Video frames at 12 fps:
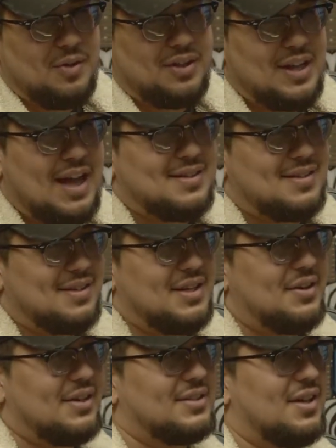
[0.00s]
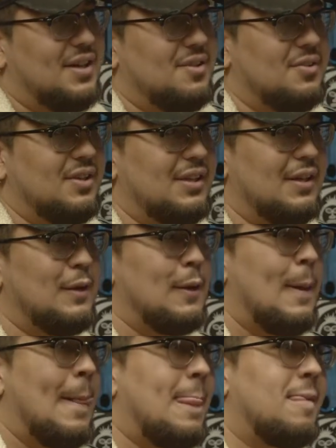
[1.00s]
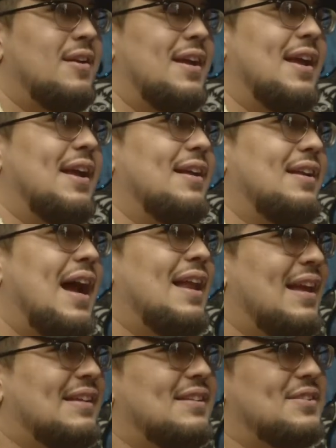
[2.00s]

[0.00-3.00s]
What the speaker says: Nas's lyrics on it, really. And I liked it.